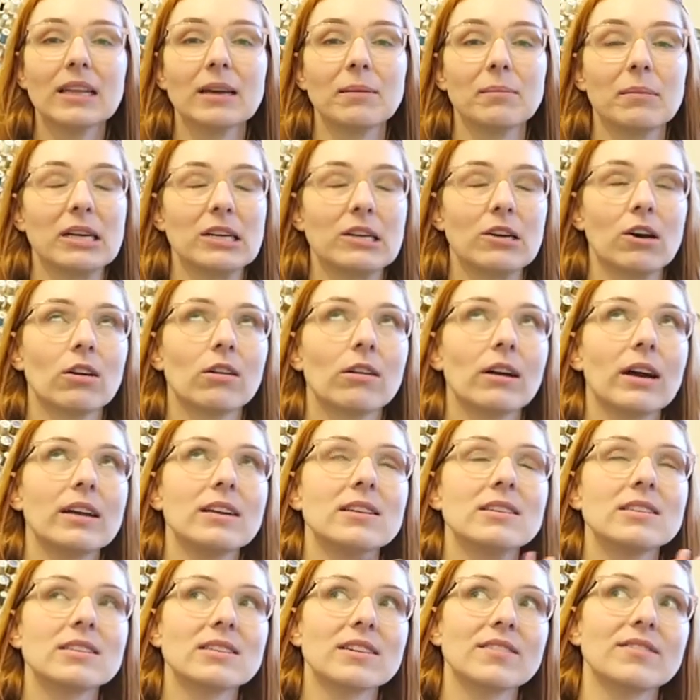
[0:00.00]
Like my daughter
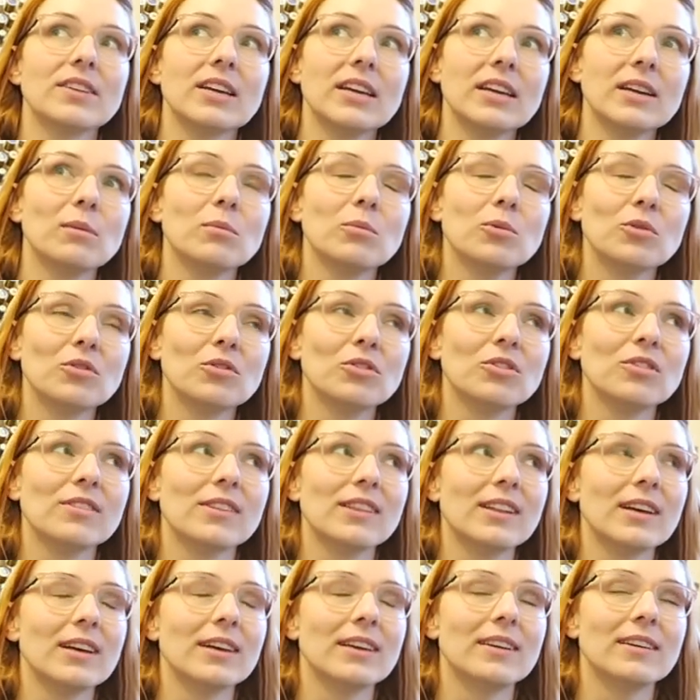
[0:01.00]
had a stuffed
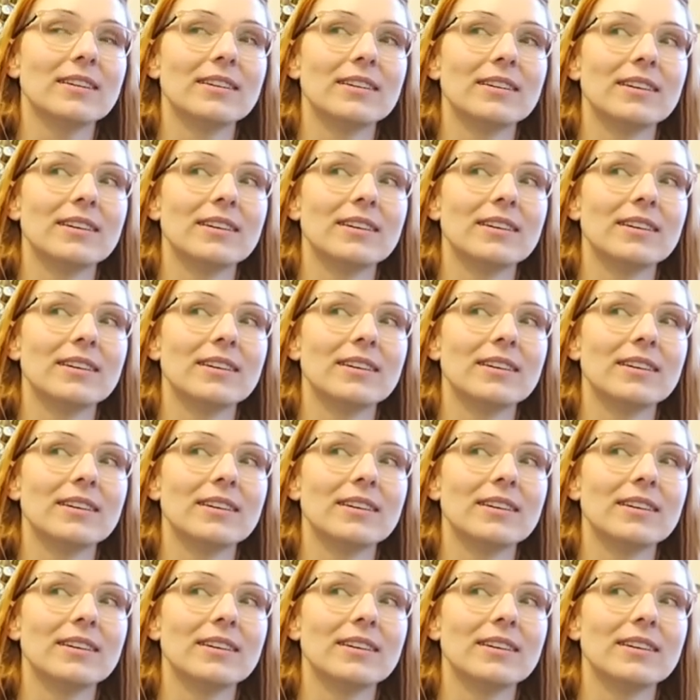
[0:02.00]
animal that